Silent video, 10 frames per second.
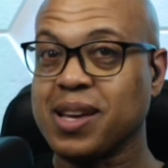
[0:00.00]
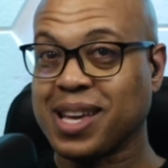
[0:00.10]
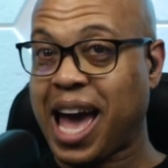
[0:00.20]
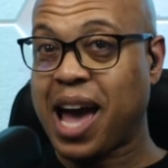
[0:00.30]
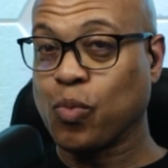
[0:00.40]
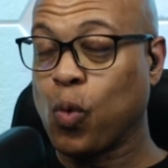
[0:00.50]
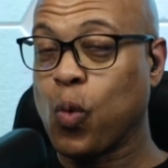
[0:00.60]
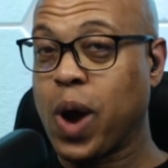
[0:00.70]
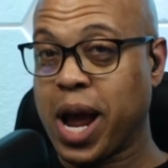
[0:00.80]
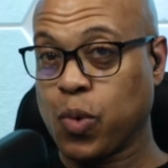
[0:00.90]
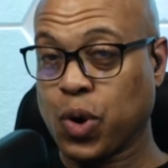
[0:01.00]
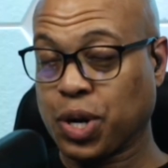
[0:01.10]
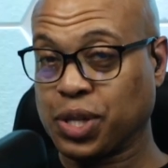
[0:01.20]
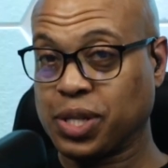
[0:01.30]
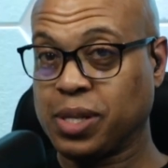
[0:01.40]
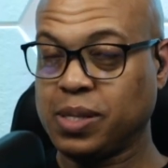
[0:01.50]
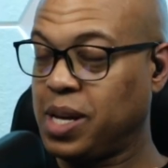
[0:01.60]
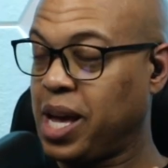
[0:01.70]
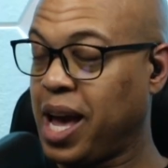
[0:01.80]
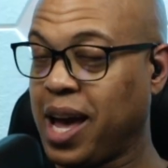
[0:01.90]
got way worse,
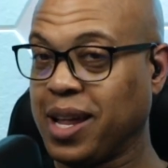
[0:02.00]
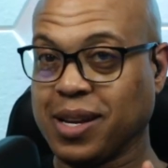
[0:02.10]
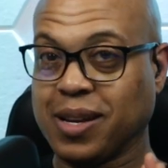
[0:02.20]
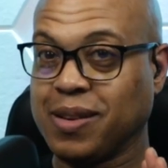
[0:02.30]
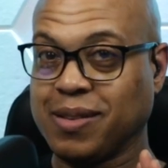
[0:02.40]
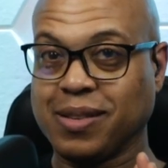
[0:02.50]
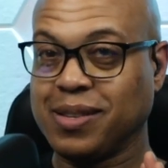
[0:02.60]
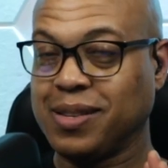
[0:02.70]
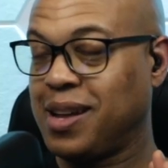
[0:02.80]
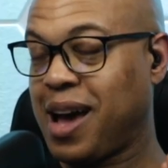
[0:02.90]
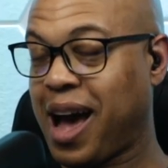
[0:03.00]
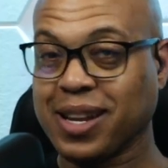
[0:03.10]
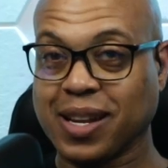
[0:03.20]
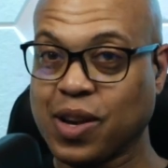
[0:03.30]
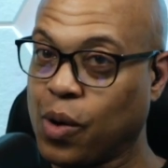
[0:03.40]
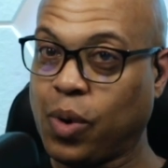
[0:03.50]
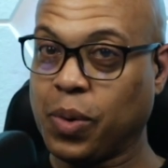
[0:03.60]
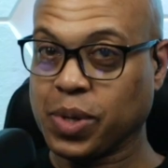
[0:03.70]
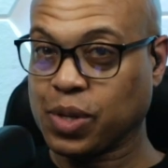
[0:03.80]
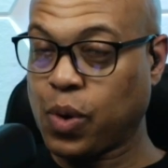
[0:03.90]
and I didn't know what
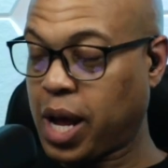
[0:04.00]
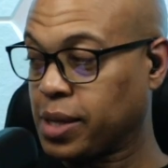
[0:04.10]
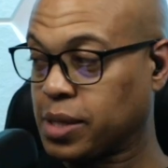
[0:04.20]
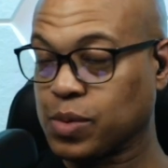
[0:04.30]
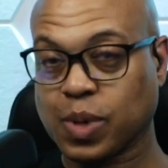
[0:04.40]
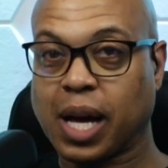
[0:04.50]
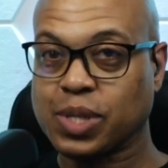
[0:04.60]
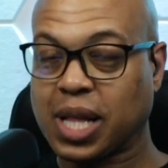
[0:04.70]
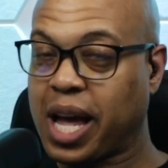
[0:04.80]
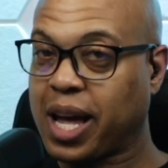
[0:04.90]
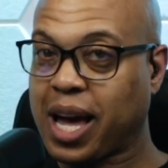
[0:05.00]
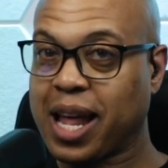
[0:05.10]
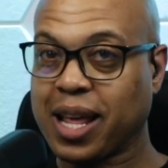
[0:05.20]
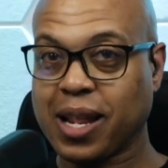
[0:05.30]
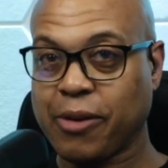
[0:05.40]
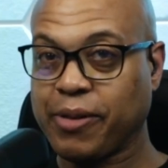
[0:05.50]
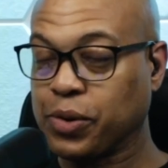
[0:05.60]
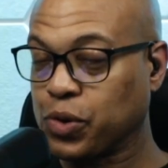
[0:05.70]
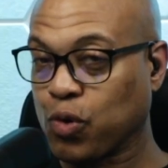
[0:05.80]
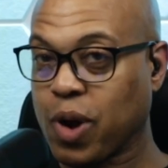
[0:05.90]
was going on because when I was laying on it, I
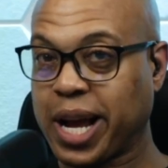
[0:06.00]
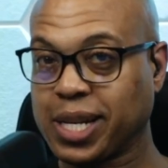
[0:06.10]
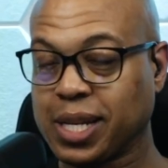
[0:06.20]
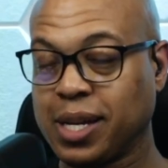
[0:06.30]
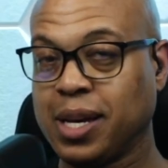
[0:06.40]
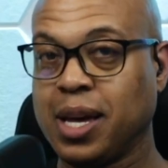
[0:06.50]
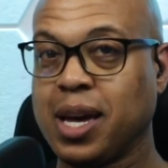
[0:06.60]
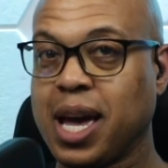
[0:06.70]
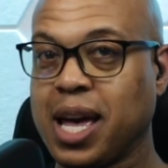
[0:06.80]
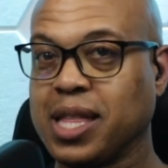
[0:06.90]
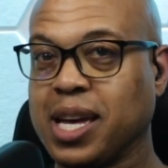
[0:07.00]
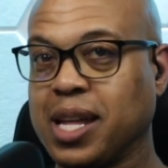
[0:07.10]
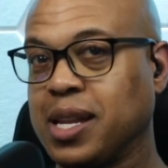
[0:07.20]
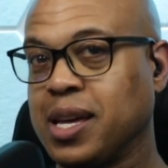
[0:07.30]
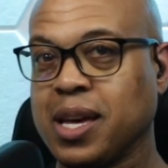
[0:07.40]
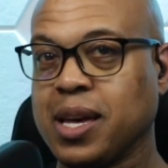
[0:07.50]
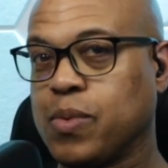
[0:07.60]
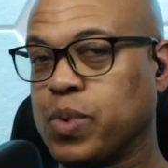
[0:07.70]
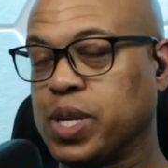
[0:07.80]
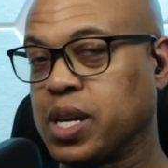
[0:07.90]
felt great, and then
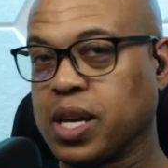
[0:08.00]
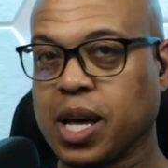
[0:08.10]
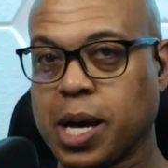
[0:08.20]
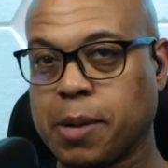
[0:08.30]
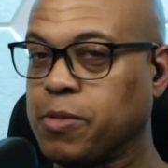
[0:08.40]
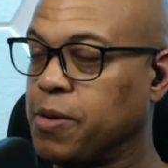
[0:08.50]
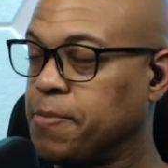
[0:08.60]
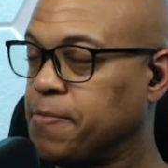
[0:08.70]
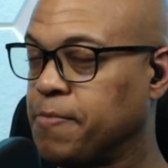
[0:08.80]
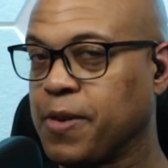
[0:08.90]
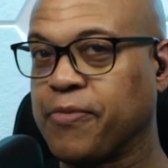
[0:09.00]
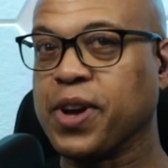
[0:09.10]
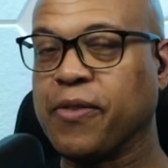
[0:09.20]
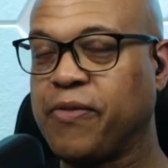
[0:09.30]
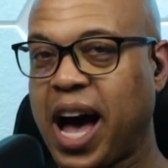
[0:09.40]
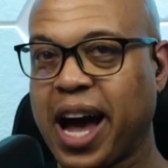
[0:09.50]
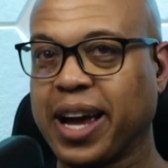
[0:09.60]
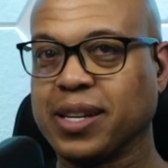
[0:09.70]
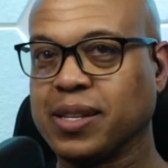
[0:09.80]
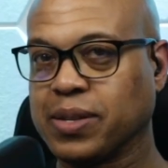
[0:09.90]
when you get up, you feel
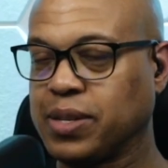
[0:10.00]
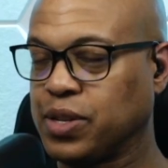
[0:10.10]
fine. You're